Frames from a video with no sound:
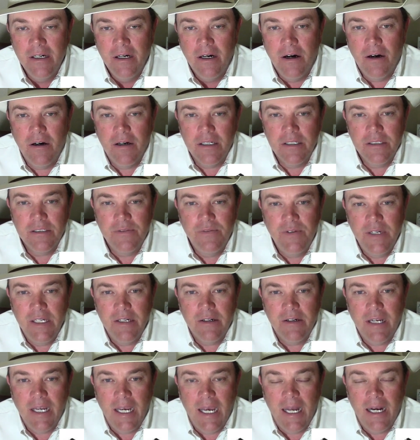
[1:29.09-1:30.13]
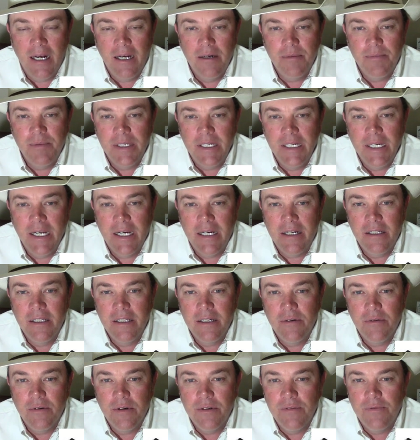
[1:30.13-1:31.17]
August feeder cattle up a nickel
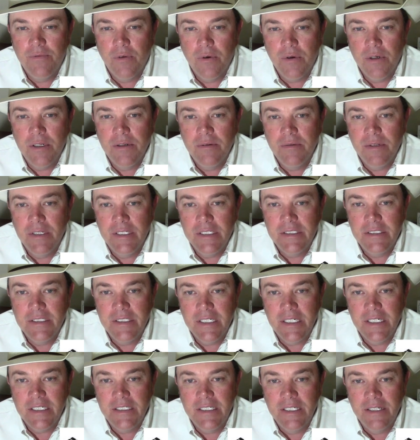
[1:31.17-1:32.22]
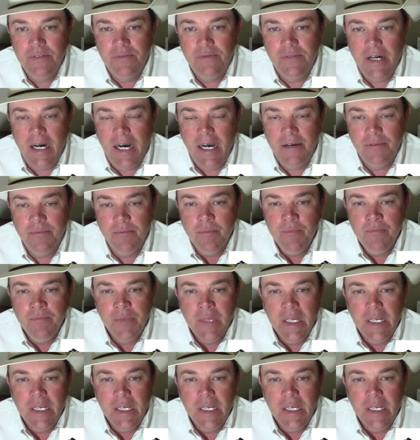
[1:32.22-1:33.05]
at 141.65.